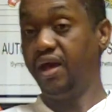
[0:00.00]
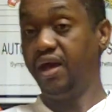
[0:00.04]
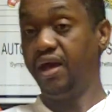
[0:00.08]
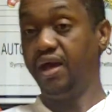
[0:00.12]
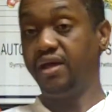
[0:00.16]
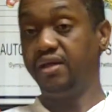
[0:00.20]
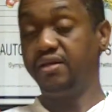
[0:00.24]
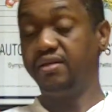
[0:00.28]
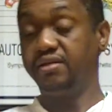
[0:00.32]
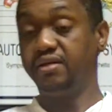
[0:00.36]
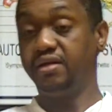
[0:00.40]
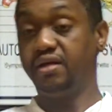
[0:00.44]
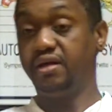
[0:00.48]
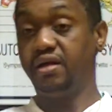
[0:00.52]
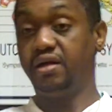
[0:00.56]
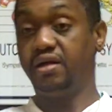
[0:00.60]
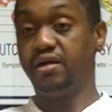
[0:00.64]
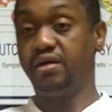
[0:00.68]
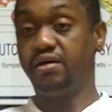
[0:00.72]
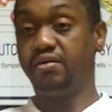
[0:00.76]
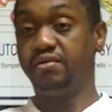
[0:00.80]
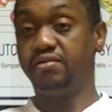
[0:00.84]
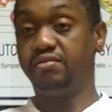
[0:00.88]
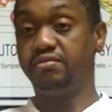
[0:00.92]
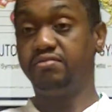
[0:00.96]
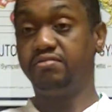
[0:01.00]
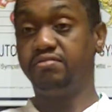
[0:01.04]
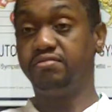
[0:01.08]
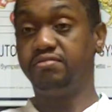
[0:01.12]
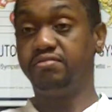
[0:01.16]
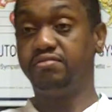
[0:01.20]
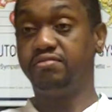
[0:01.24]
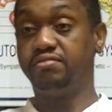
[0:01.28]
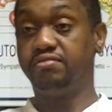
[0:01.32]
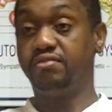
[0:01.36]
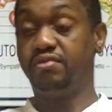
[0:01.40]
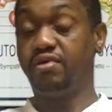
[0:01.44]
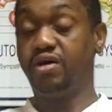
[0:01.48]
And
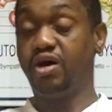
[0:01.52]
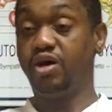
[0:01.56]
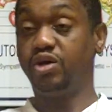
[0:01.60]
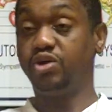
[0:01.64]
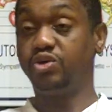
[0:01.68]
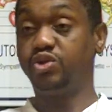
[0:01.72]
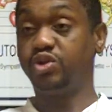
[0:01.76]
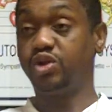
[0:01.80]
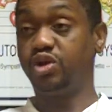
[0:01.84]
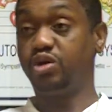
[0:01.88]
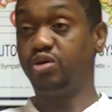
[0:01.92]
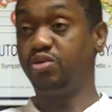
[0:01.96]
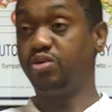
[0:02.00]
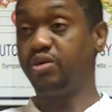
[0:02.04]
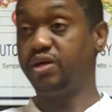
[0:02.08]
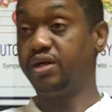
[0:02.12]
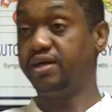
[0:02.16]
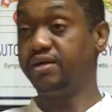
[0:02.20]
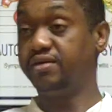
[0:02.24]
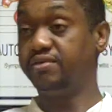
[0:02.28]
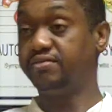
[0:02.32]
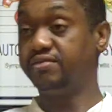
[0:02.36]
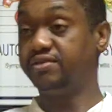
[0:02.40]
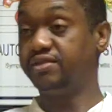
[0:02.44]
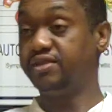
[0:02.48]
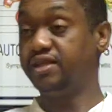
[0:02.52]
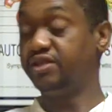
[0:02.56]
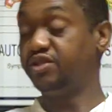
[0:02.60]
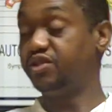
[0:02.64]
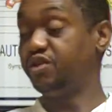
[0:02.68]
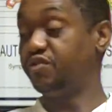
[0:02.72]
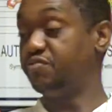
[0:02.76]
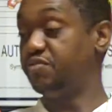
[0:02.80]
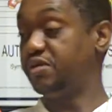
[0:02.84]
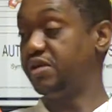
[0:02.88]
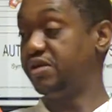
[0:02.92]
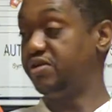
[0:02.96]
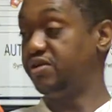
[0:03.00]
also,
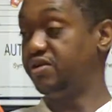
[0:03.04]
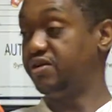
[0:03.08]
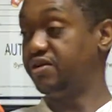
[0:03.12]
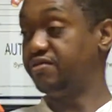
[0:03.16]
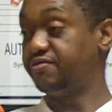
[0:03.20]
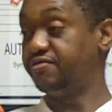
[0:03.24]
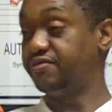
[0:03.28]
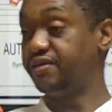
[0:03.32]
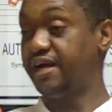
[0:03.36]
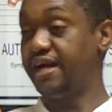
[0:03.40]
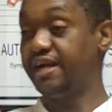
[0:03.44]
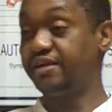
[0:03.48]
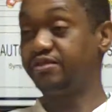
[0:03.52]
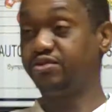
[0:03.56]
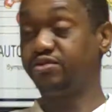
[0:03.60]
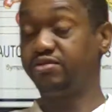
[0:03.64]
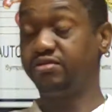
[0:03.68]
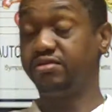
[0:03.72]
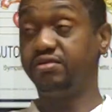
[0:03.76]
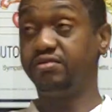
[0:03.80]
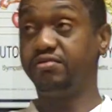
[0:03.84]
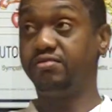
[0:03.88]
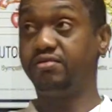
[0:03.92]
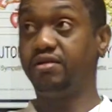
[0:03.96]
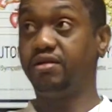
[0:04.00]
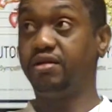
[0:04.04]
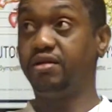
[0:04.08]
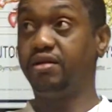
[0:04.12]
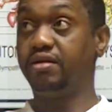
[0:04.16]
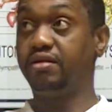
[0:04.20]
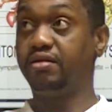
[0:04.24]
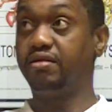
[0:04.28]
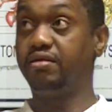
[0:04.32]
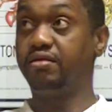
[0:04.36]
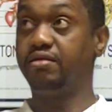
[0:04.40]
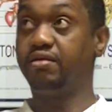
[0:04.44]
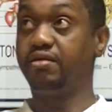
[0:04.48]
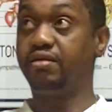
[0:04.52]
since I've been here, I've actually
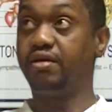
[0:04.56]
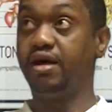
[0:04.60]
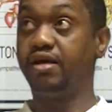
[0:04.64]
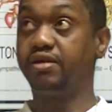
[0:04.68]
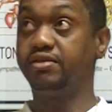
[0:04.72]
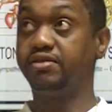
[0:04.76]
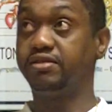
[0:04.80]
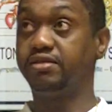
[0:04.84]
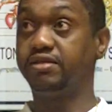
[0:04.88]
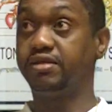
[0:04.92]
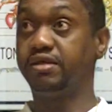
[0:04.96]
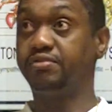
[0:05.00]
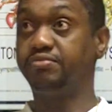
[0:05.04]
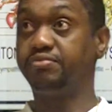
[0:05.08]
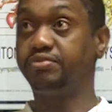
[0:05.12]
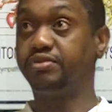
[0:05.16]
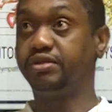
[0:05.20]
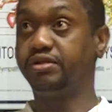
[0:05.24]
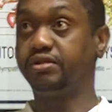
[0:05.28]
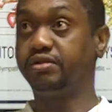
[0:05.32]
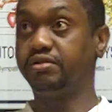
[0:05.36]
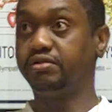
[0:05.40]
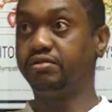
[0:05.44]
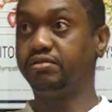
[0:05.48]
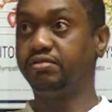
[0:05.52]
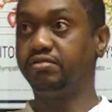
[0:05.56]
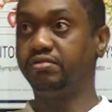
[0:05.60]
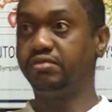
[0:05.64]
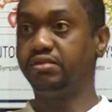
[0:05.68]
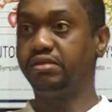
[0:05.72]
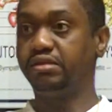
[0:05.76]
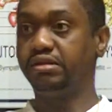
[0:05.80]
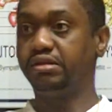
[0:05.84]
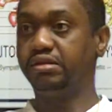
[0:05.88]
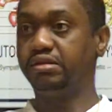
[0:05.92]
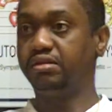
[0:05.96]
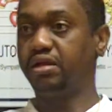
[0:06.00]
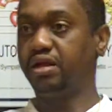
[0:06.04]
lost up to,
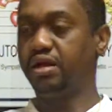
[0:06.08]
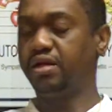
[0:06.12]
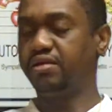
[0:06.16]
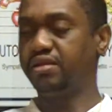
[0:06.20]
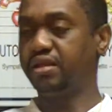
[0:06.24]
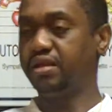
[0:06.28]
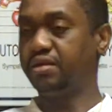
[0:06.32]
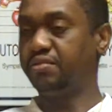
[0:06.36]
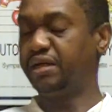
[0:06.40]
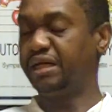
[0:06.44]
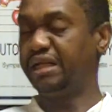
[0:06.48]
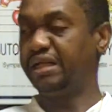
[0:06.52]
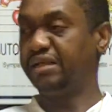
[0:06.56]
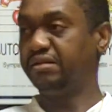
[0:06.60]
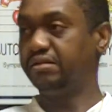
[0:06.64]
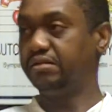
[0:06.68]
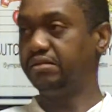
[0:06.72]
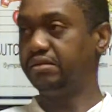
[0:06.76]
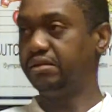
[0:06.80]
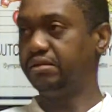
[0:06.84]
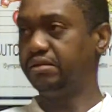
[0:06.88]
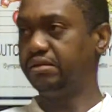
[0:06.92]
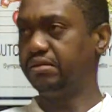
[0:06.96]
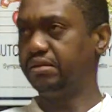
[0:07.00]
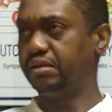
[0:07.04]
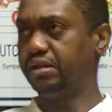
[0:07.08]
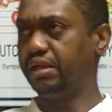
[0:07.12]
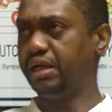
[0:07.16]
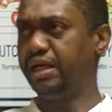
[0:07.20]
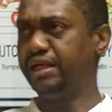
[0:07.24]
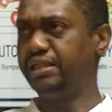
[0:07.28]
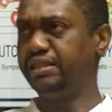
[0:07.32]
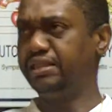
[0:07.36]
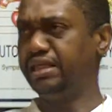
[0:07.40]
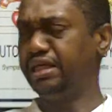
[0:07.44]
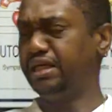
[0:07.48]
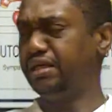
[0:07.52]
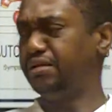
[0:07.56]
I think, about
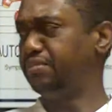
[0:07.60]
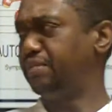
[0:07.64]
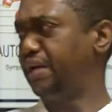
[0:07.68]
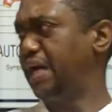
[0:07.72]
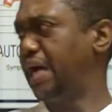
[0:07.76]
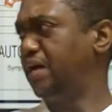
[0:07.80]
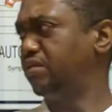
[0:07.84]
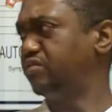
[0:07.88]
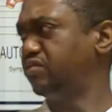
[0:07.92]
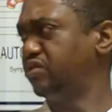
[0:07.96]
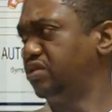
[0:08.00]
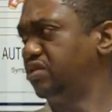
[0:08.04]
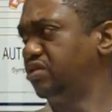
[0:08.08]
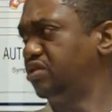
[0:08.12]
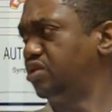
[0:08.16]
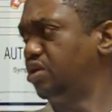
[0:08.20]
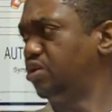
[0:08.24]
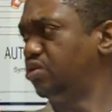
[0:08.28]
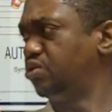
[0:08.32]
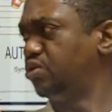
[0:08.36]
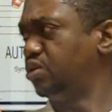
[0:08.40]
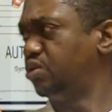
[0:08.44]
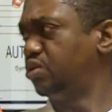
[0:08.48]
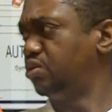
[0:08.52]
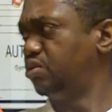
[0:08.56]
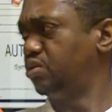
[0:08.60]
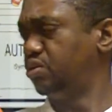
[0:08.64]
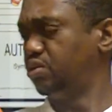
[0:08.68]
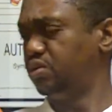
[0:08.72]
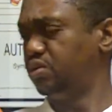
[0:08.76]
18 pounds in total.